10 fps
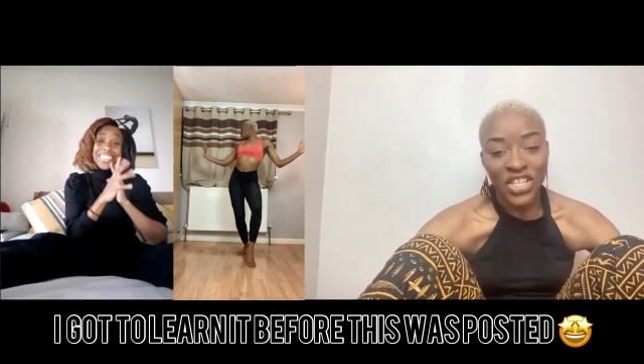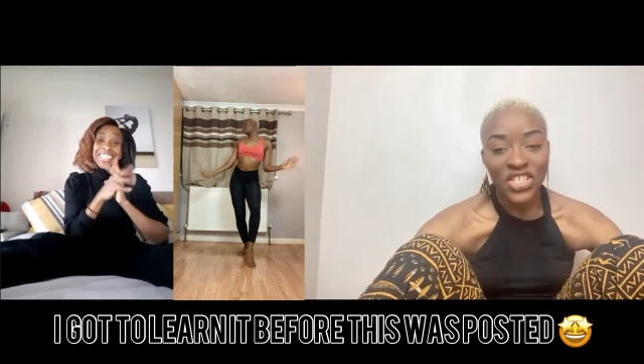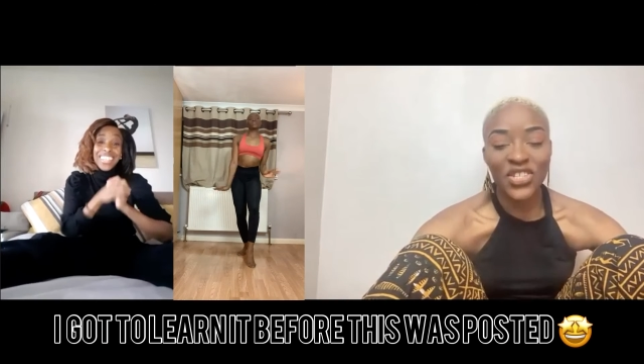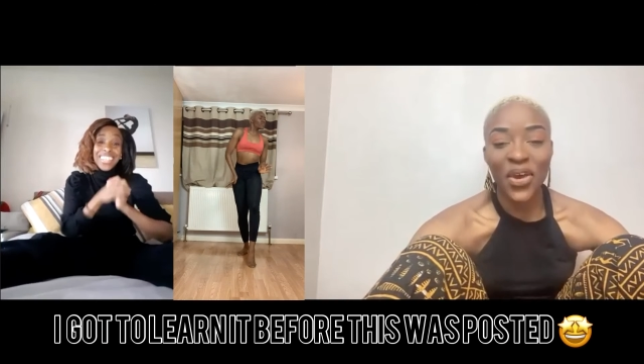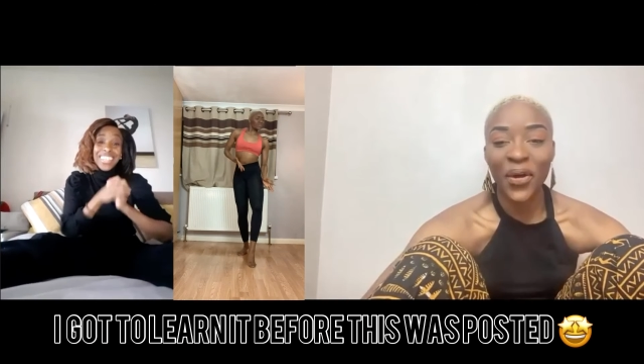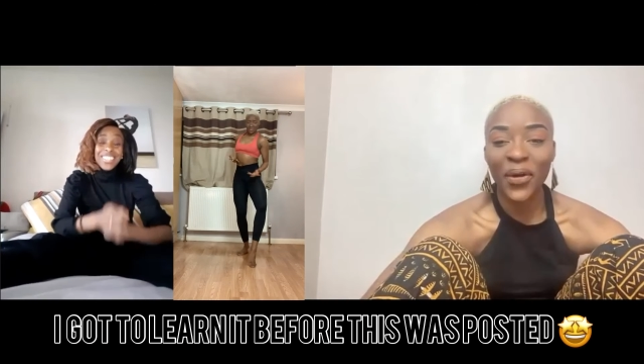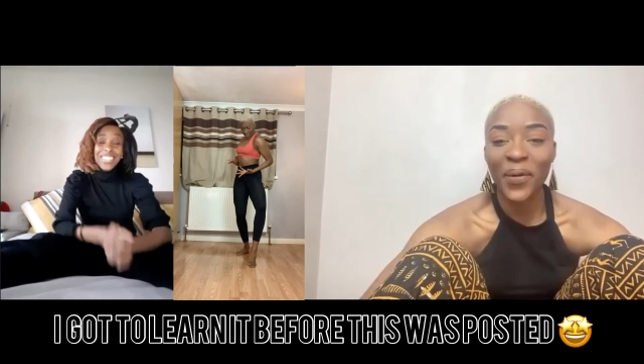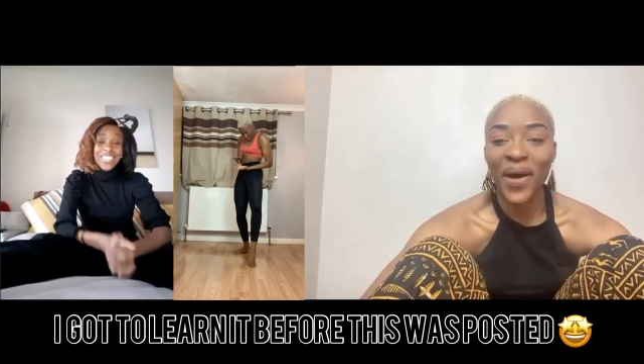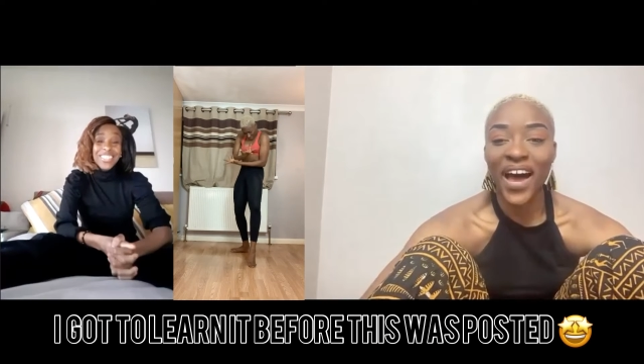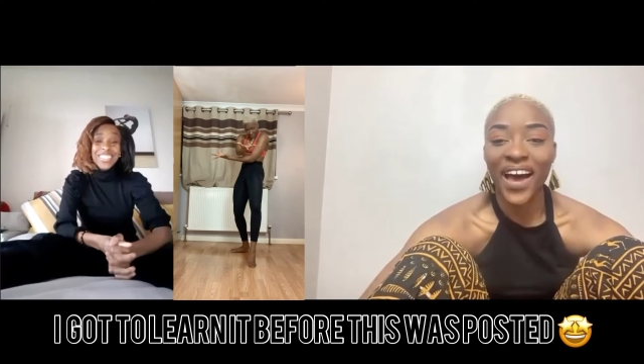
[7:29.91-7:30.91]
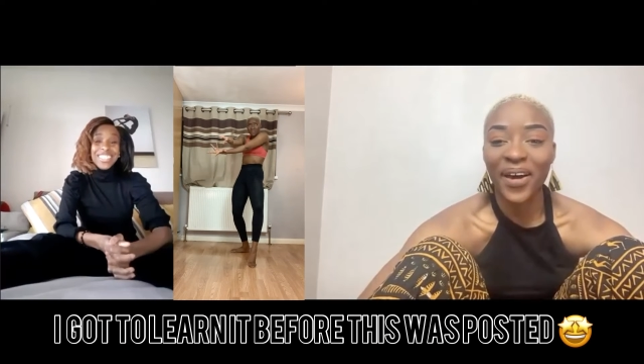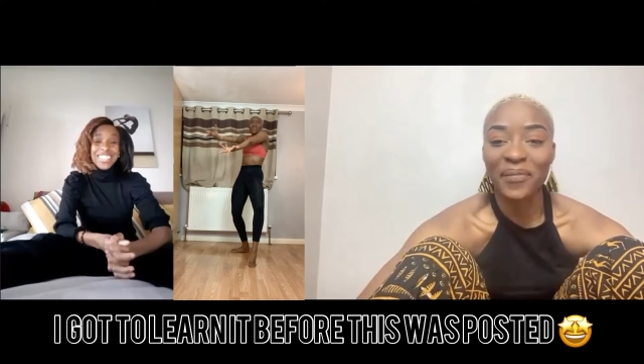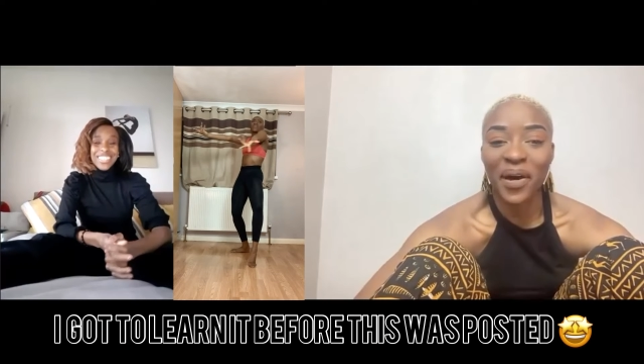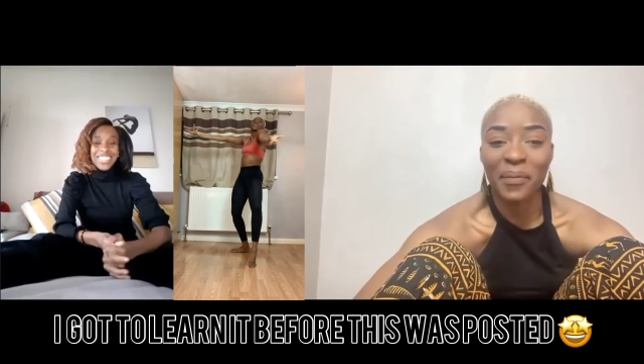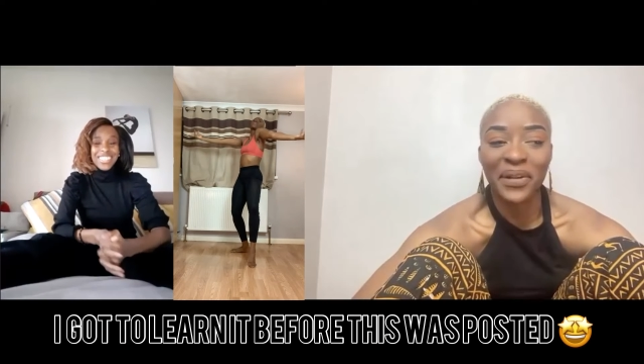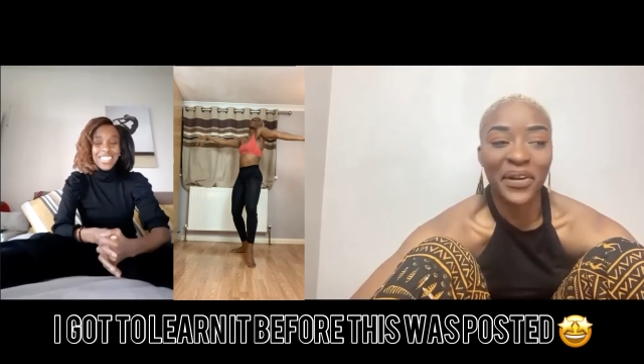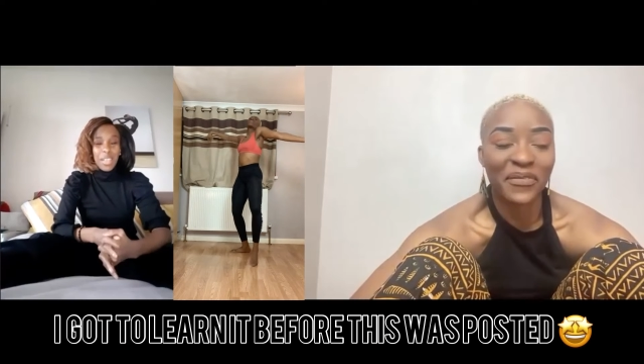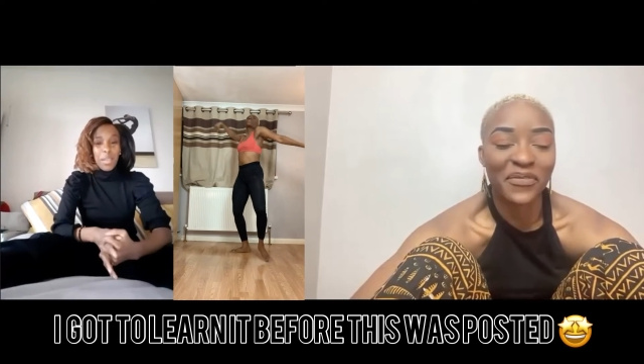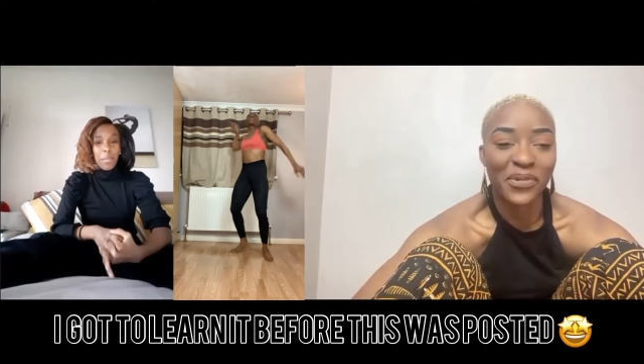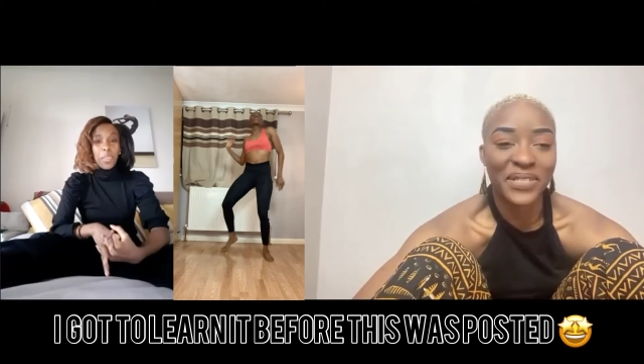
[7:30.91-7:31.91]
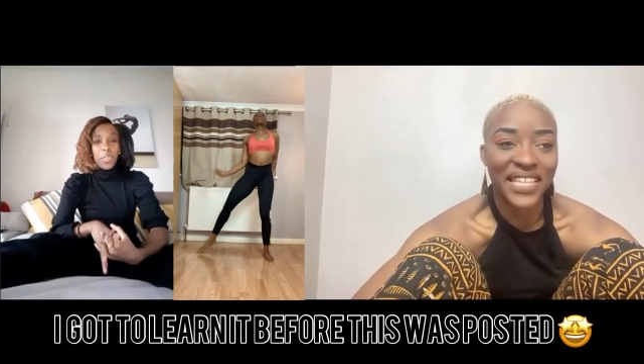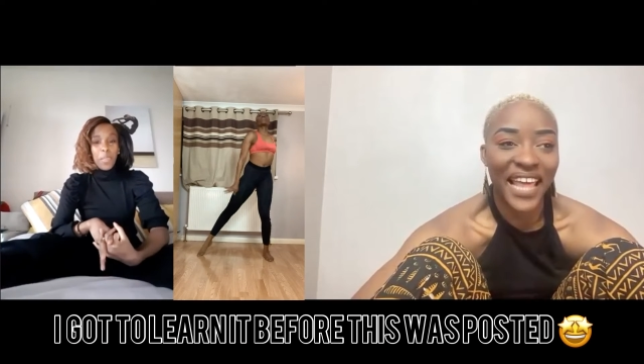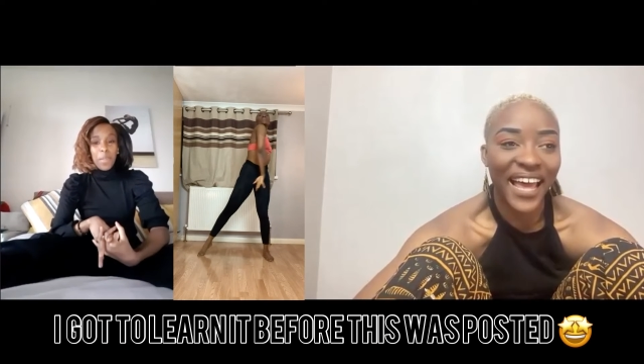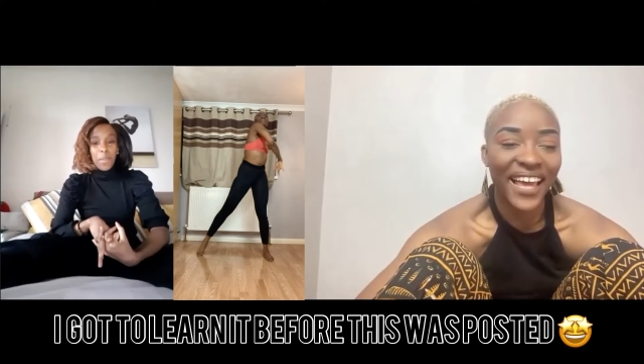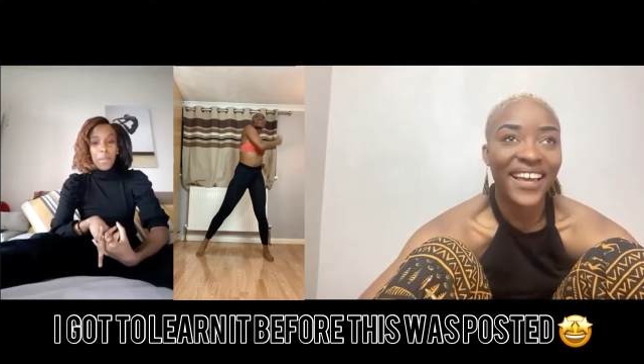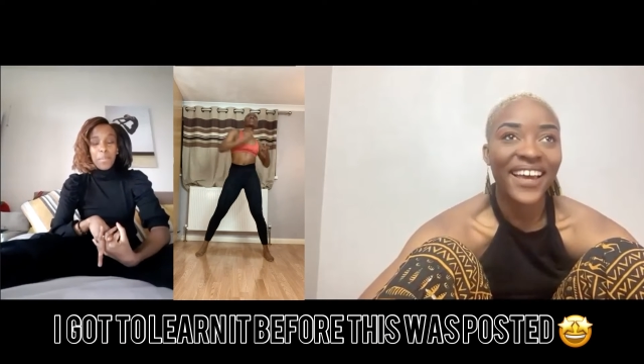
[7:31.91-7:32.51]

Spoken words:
So I'll be looking forward to that.